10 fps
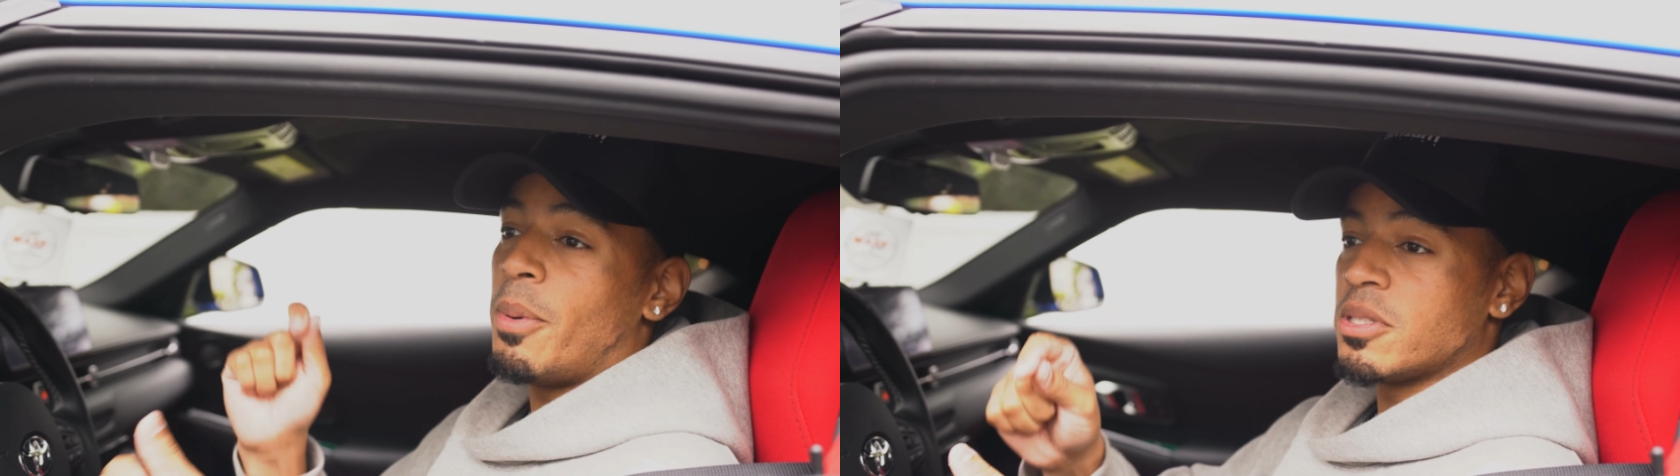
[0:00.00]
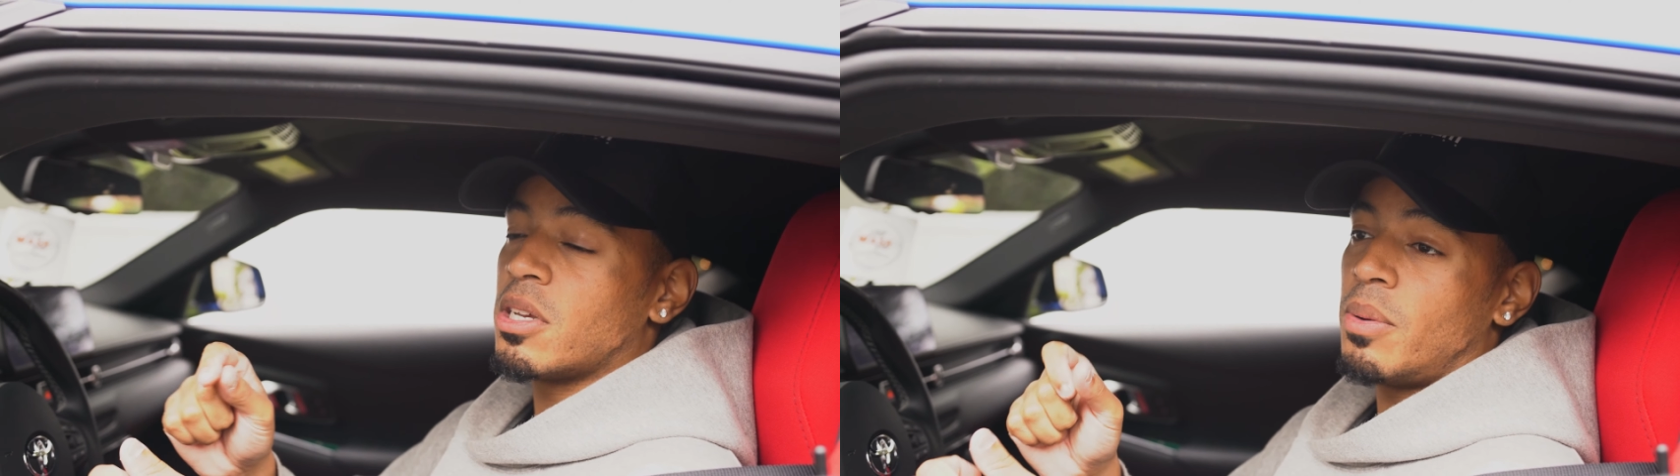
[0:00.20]

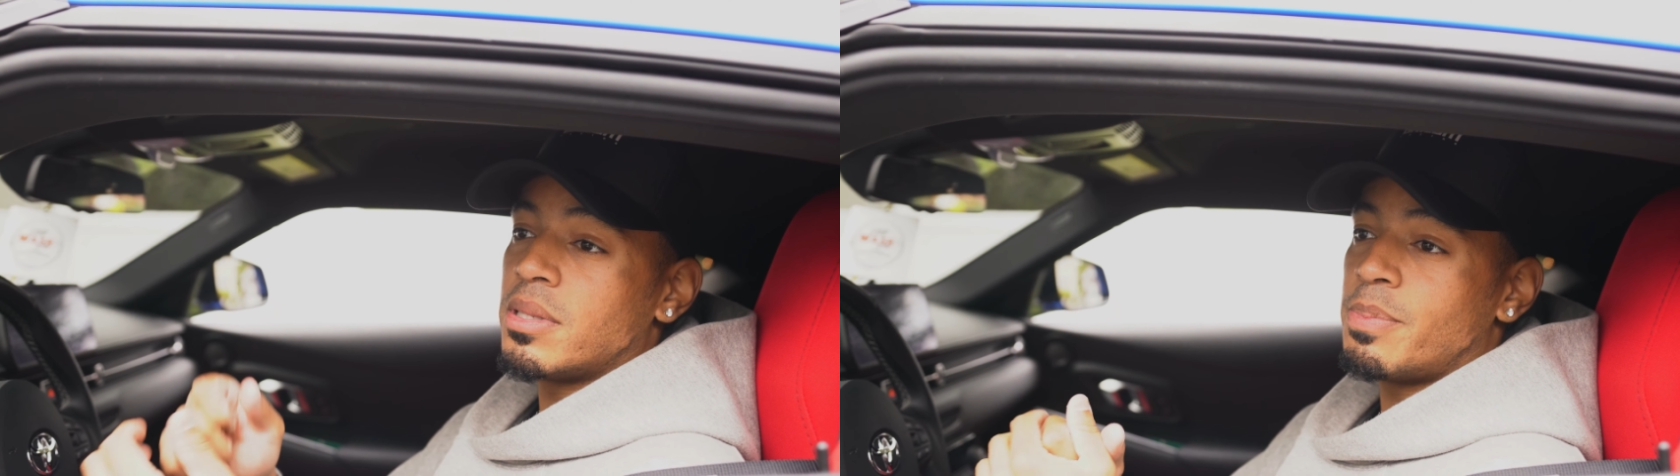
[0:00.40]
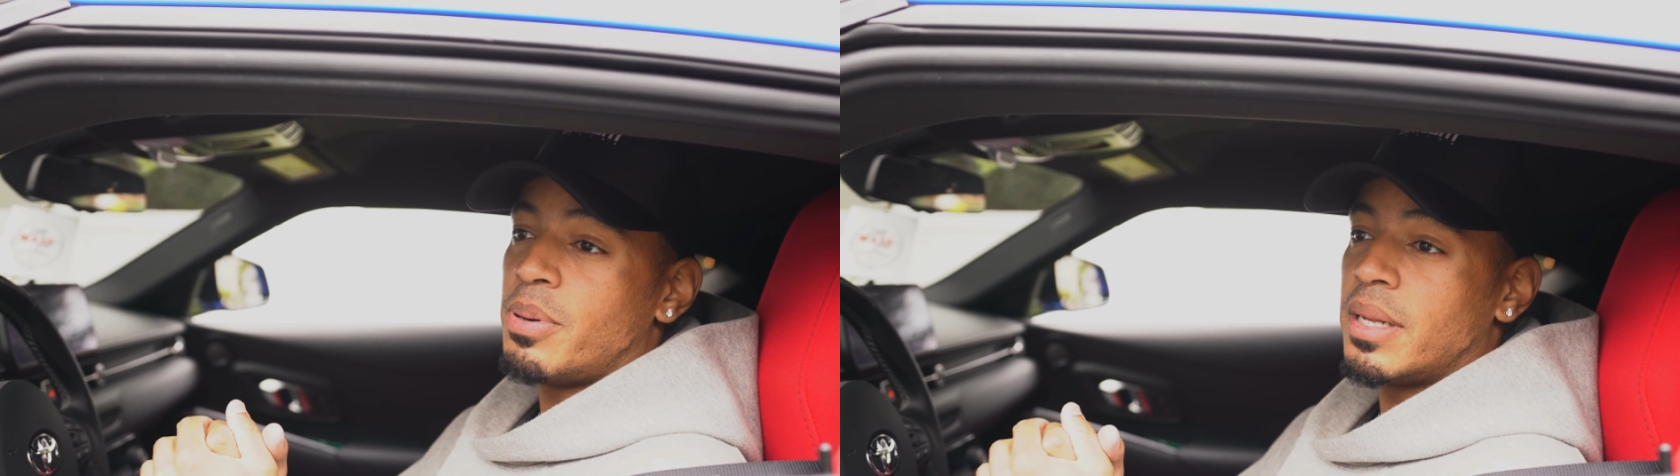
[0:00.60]
also going
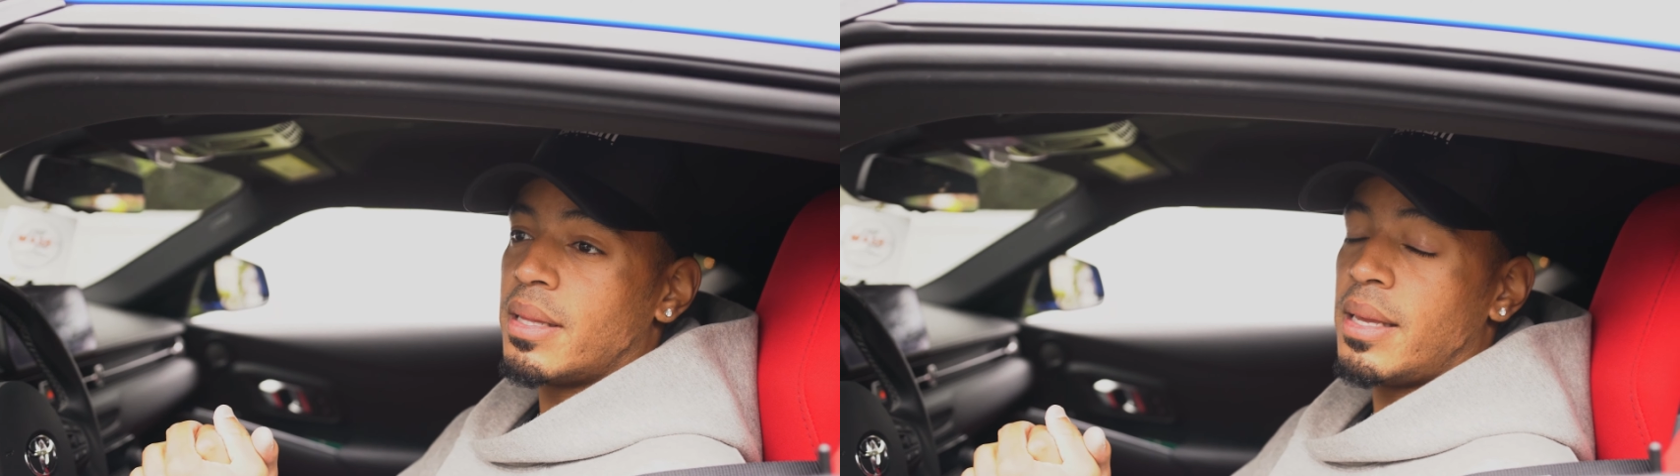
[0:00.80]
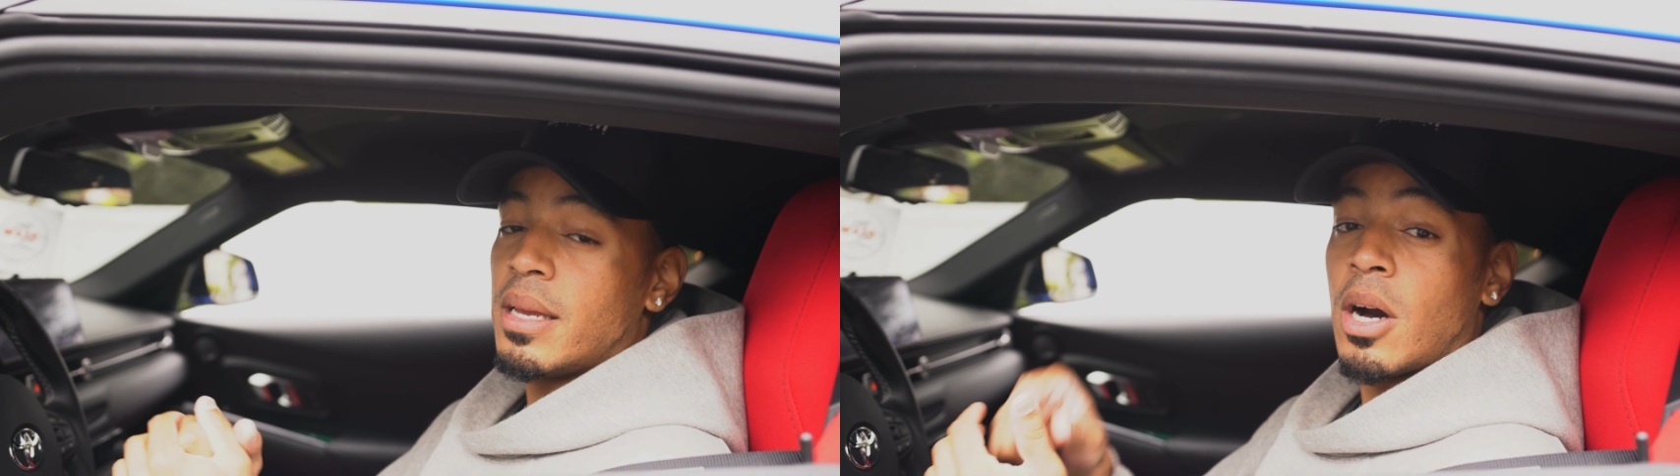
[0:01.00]
to put
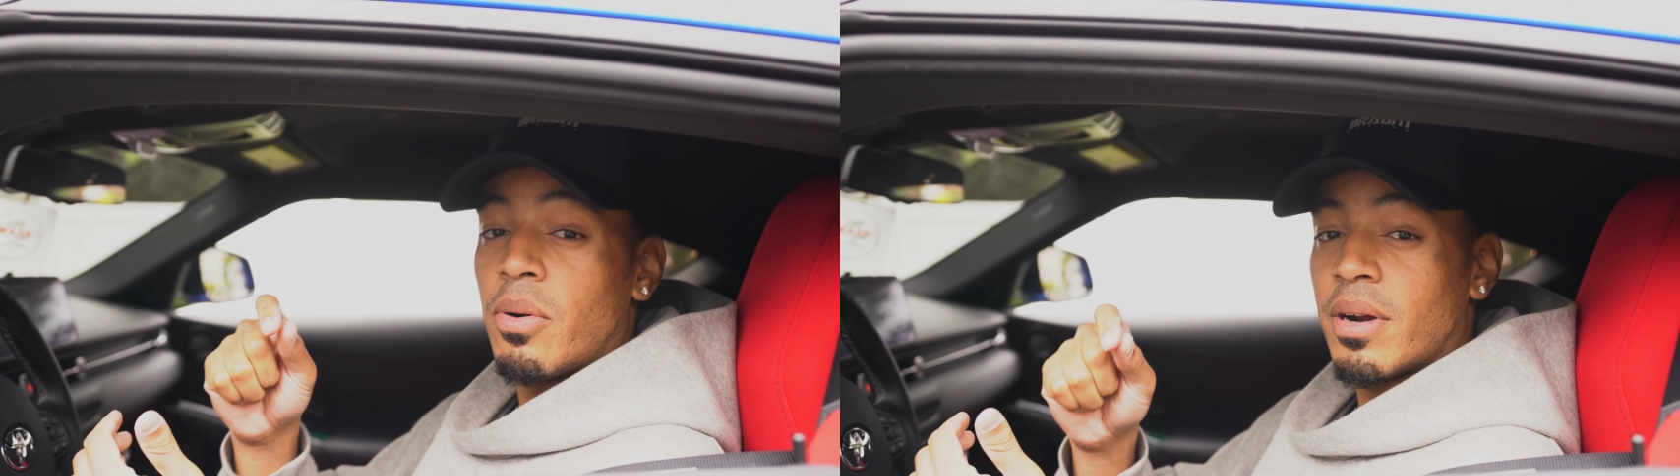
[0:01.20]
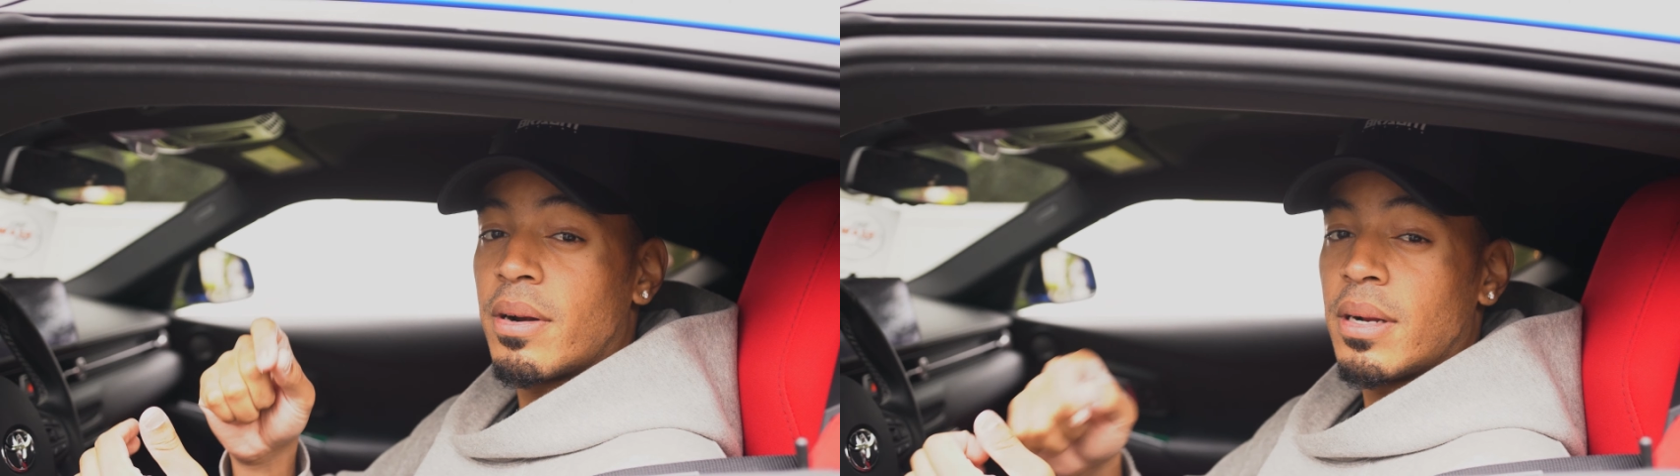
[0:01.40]
the
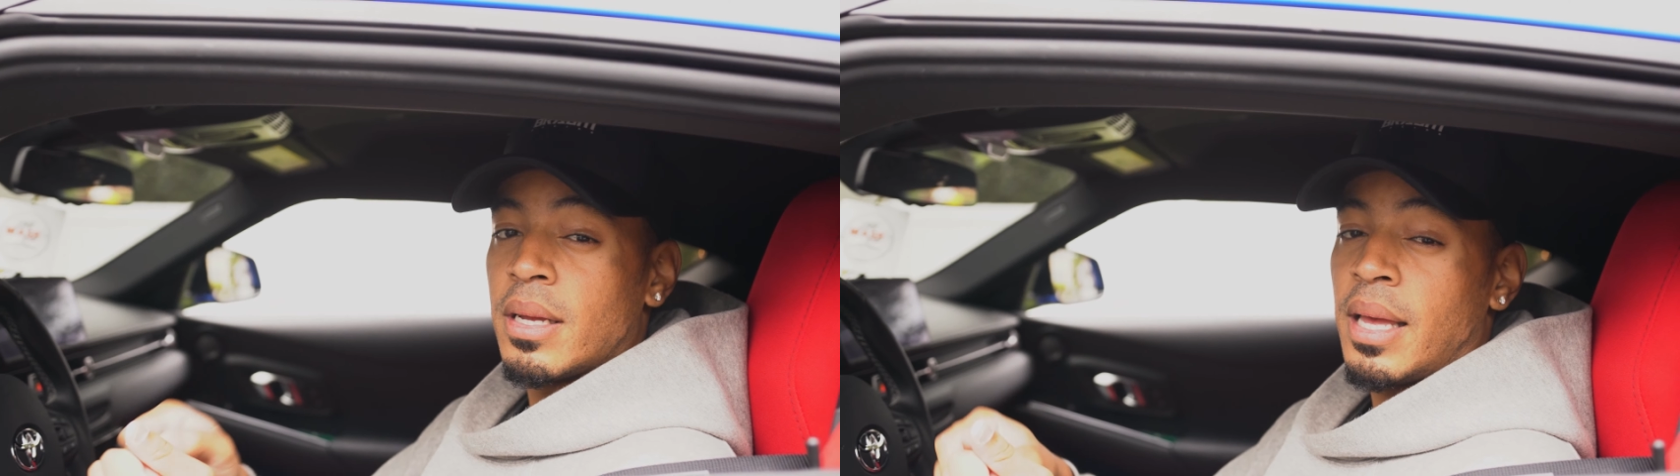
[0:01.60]
coder